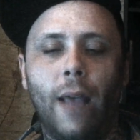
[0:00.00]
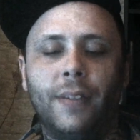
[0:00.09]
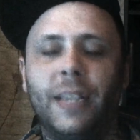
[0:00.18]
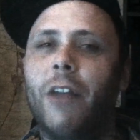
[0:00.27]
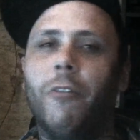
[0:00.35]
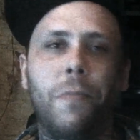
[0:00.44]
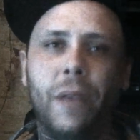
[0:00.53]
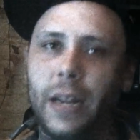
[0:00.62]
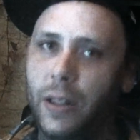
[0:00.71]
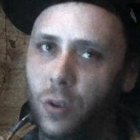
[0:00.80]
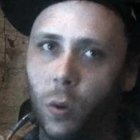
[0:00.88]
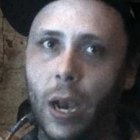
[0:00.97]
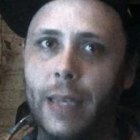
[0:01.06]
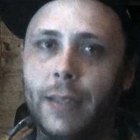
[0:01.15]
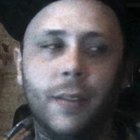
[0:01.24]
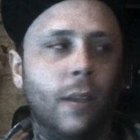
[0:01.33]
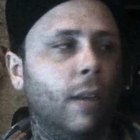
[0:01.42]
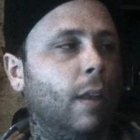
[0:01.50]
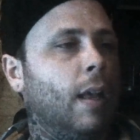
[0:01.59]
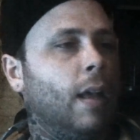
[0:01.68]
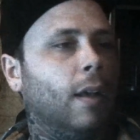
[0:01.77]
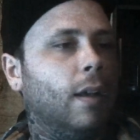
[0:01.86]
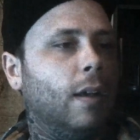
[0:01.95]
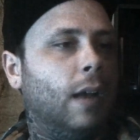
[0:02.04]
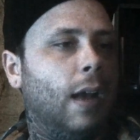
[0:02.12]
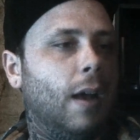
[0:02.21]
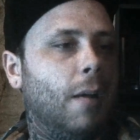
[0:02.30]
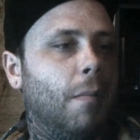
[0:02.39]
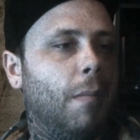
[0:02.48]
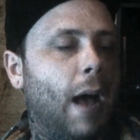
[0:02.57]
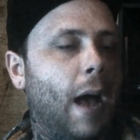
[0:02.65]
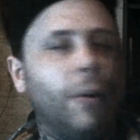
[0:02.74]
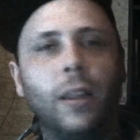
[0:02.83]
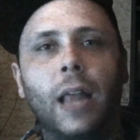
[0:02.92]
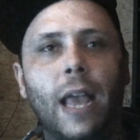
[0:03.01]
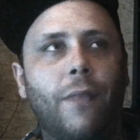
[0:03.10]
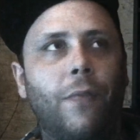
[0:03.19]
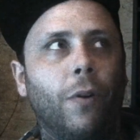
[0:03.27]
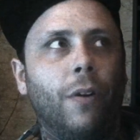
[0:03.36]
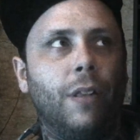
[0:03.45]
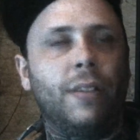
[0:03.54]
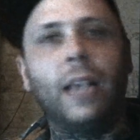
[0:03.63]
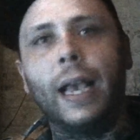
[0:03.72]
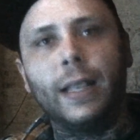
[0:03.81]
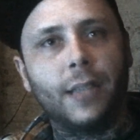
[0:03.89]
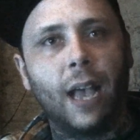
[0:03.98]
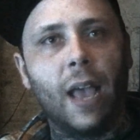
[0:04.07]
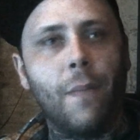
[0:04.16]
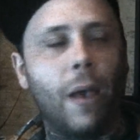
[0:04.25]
say it repeated twice. I would like for the second time,